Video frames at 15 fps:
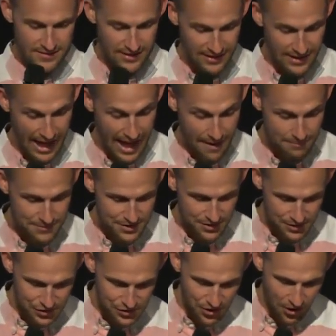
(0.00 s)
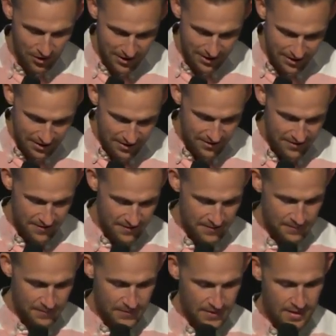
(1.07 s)
The lab just started.
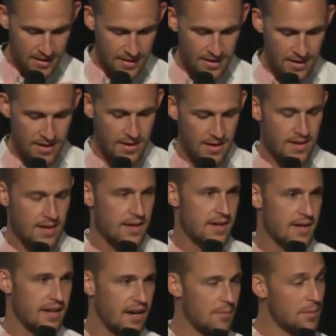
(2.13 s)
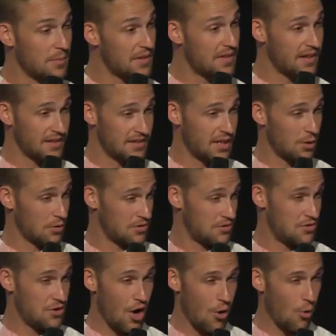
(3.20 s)
And I remember thinking, there was
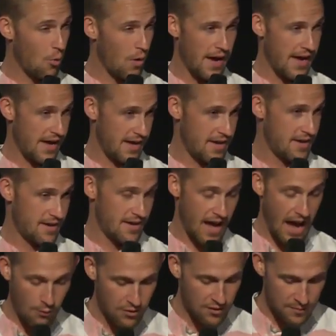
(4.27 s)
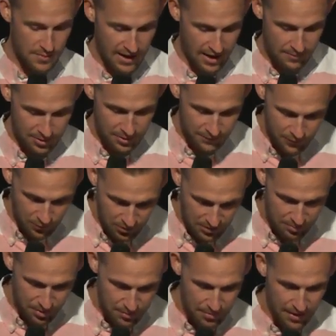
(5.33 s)
no way I would have been able to
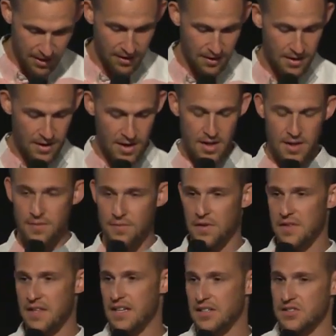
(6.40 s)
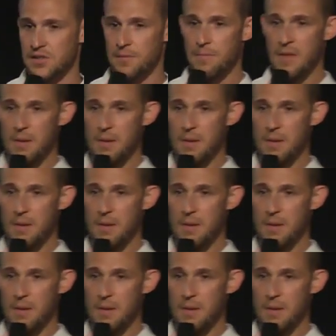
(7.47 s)
fully prepare for this.